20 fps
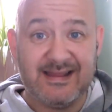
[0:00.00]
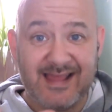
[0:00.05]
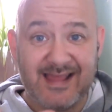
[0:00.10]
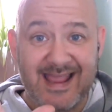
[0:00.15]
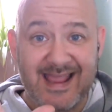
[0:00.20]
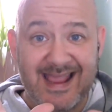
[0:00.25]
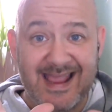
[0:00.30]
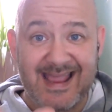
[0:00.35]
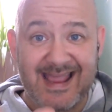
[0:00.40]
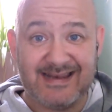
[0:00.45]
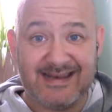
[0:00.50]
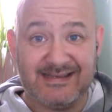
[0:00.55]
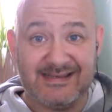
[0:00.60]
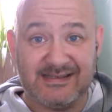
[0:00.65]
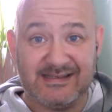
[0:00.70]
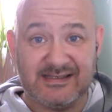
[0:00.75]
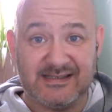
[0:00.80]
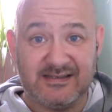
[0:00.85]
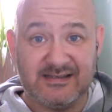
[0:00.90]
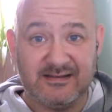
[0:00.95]
their
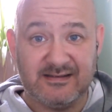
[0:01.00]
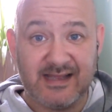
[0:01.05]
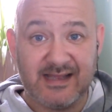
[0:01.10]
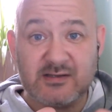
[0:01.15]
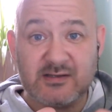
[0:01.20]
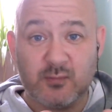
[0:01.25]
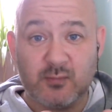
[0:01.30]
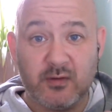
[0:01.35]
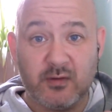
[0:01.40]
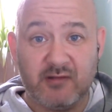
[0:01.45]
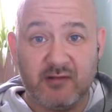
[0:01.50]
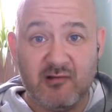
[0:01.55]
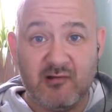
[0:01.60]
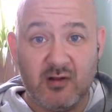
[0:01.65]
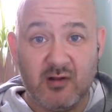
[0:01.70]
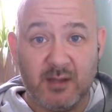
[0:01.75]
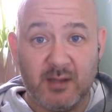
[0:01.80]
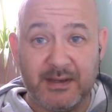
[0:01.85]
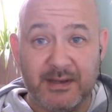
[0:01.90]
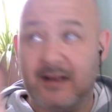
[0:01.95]
hands. That's what they're
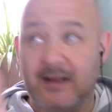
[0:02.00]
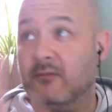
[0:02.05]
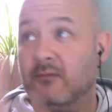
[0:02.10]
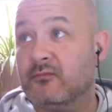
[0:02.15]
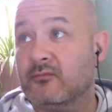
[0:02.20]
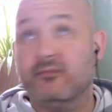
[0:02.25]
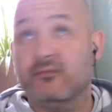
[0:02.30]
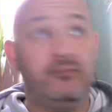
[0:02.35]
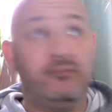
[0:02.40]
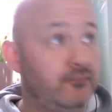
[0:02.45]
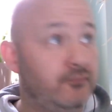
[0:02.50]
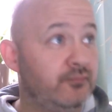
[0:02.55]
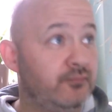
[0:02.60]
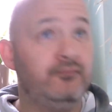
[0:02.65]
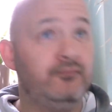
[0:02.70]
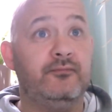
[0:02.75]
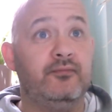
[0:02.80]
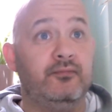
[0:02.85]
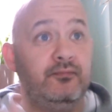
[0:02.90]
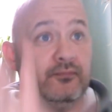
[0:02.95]
all about.
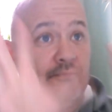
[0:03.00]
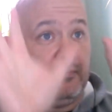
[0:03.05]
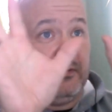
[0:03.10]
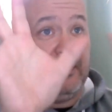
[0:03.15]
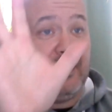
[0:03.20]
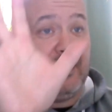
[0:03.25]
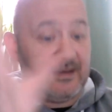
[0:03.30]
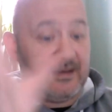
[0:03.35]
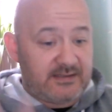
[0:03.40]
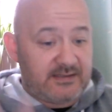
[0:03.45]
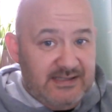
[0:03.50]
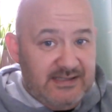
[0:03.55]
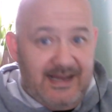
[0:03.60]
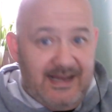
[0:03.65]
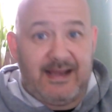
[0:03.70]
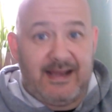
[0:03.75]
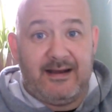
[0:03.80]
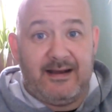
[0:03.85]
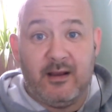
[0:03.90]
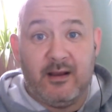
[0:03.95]
Yes,
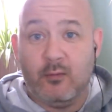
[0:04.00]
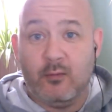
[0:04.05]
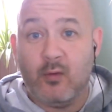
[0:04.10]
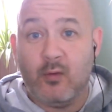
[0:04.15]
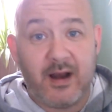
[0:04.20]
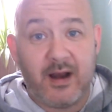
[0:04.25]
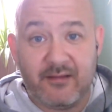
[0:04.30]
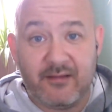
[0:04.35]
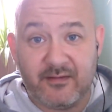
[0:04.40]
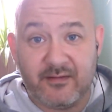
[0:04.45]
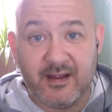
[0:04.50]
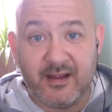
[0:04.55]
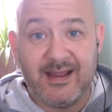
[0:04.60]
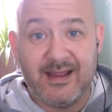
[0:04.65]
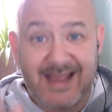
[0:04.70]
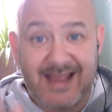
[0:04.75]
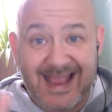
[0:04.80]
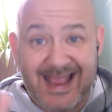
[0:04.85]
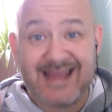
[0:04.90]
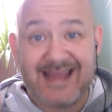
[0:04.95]
in, whatever.
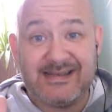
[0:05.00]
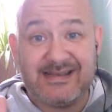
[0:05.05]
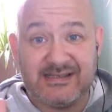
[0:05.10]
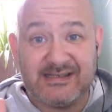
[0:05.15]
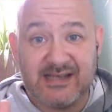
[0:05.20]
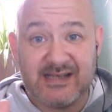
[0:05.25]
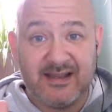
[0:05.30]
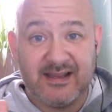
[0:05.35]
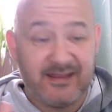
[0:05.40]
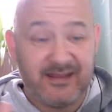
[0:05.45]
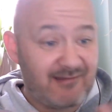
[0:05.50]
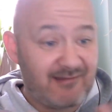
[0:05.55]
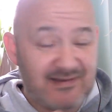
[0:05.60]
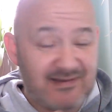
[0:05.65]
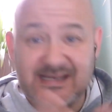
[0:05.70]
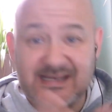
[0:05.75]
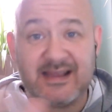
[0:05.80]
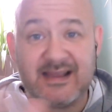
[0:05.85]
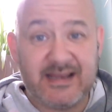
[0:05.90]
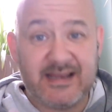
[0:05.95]
Hands. Their
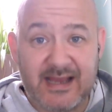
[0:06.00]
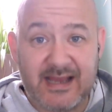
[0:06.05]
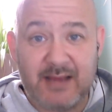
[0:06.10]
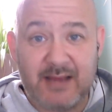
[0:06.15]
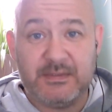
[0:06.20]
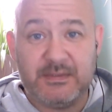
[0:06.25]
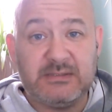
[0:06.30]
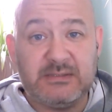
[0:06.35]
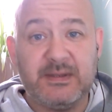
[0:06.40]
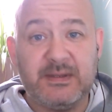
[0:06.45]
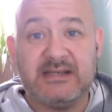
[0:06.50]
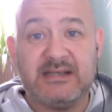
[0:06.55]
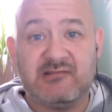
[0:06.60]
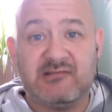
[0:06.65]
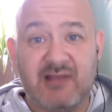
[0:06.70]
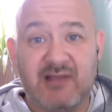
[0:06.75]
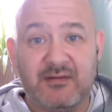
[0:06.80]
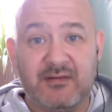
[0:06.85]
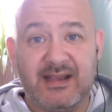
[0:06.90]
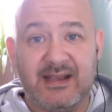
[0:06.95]
entire game is based
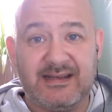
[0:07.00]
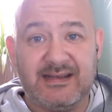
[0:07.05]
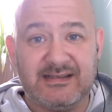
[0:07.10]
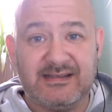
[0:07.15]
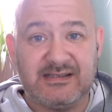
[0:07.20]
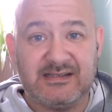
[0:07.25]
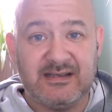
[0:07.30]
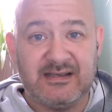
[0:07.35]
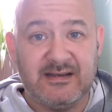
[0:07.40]
around the hands.